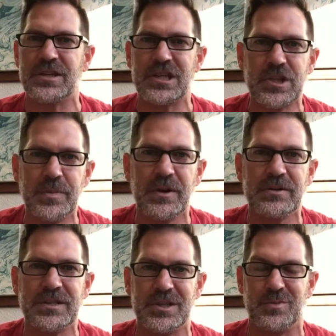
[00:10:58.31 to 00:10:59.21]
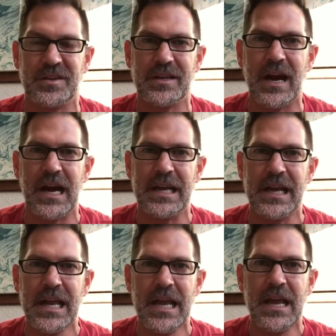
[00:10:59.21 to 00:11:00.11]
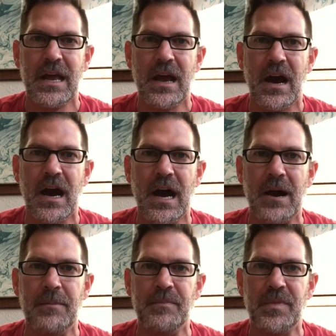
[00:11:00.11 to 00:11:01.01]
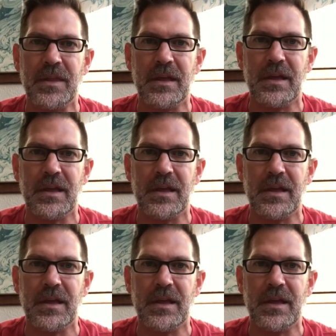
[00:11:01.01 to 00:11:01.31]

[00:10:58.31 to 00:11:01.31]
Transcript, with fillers: experiences with God, um,